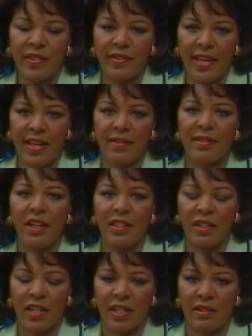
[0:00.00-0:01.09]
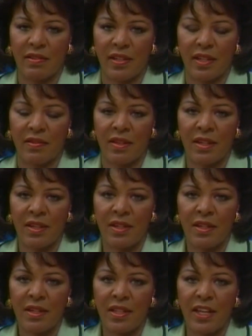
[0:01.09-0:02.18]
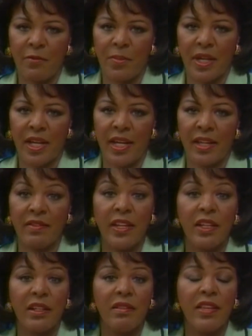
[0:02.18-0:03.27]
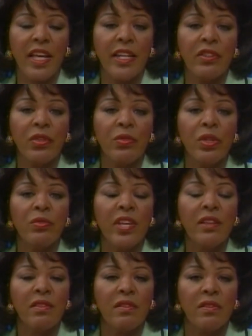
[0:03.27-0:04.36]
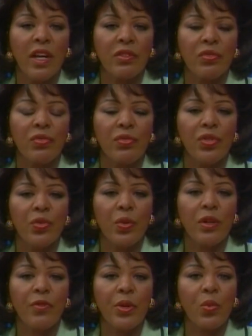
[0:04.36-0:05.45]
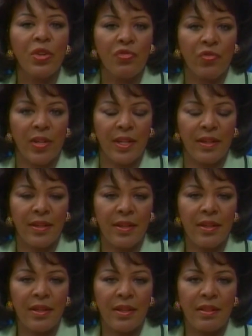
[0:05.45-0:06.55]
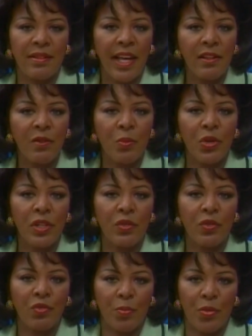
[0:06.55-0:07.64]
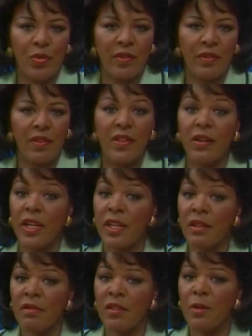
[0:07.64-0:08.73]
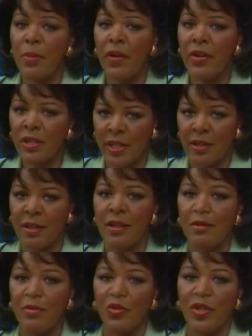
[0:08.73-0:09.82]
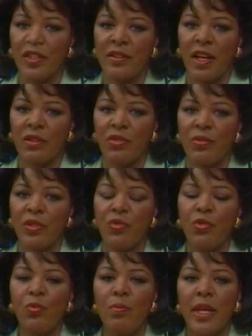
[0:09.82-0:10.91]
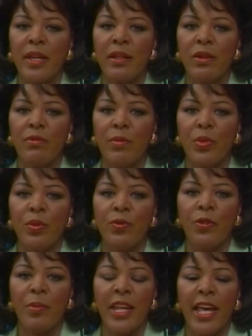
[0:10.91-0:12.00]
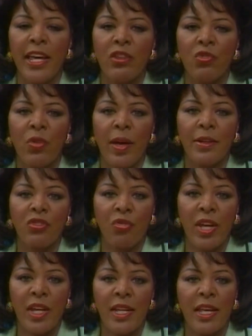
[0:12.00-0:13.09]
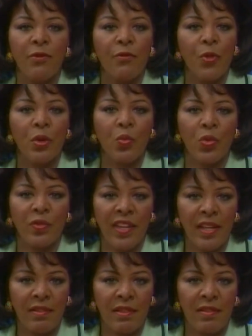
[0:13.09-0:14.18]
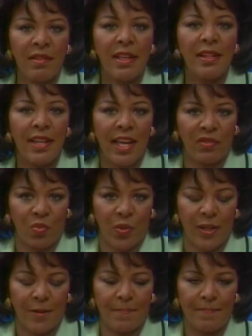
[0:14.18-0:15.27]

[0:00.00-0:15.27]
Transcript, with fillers: attacks on the United States. The FBI has taken a San Antonio, Texas doctor to New York for questioning. Dallas Morning News reports there is an apparent link between the doctor and two men removed from an Amtrak train in Fort Worth, Texas last week.